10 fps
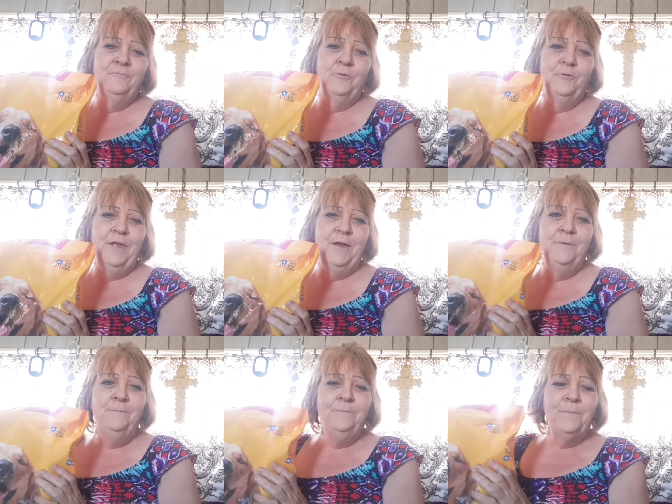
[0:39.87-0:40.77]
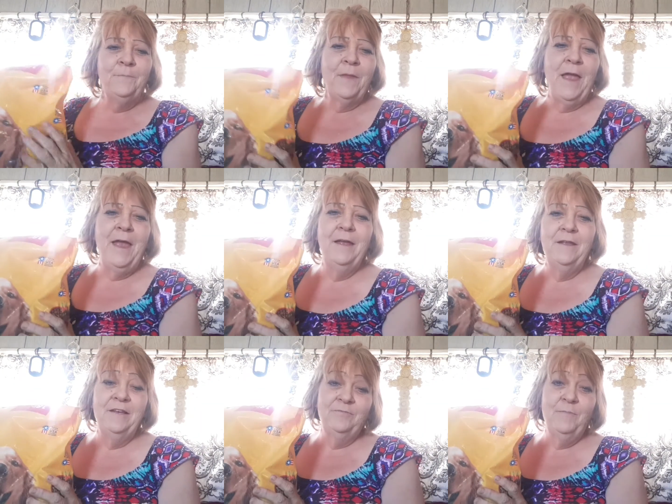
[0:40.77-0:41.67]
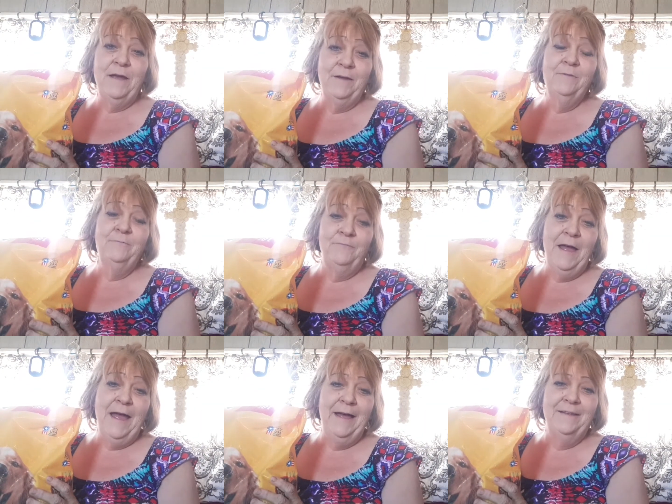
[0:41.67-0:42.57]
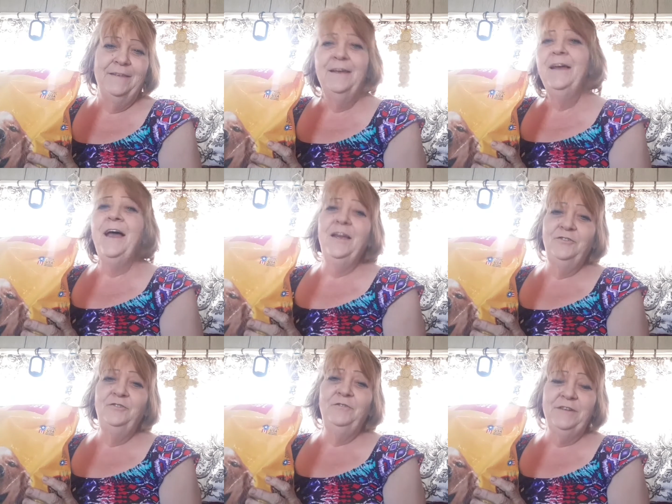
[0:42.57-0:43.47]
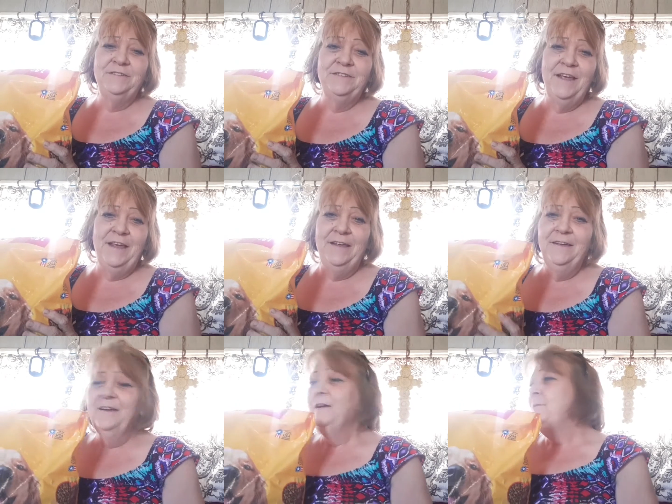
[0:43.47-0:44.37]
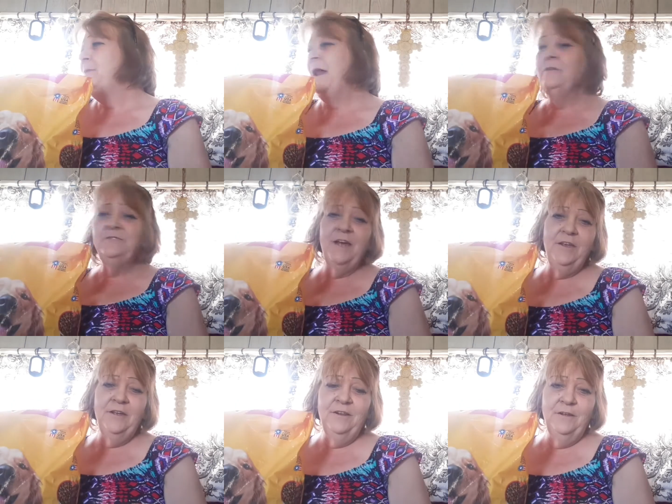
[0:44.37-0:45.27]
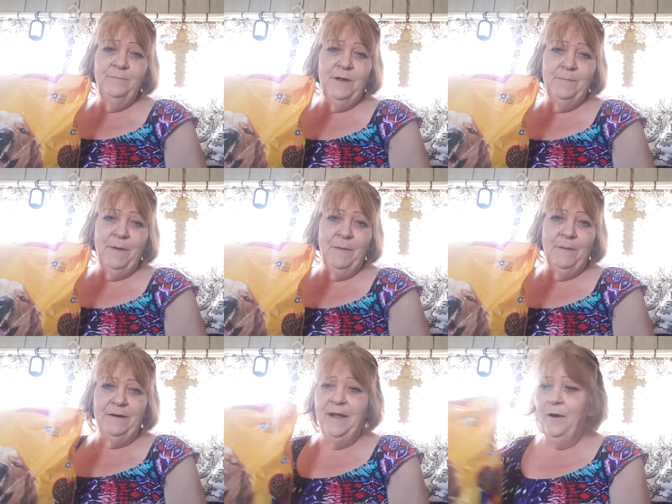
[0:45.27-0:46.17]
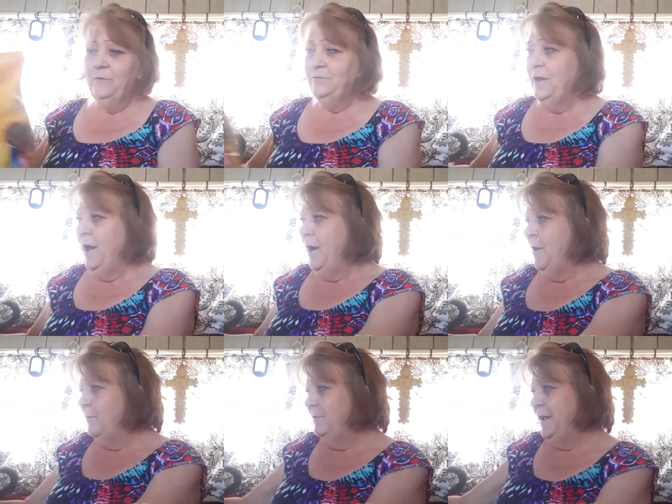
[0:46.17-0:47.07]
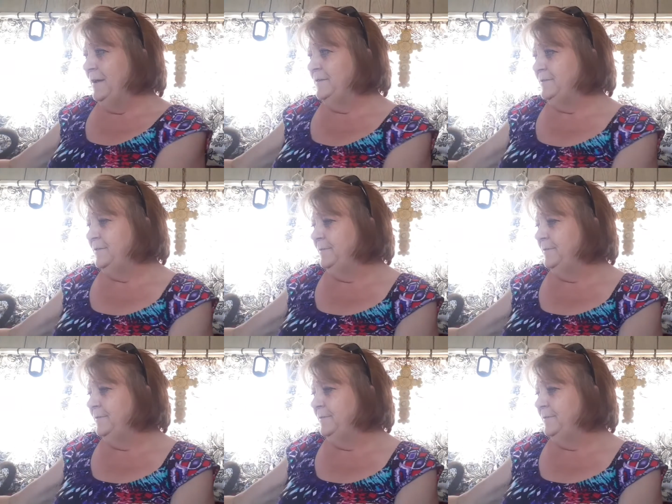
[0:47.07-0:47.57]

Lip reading: for them, and it's making them fat, as you can see. But I'll tell you a little bit about my dogs. Hold this.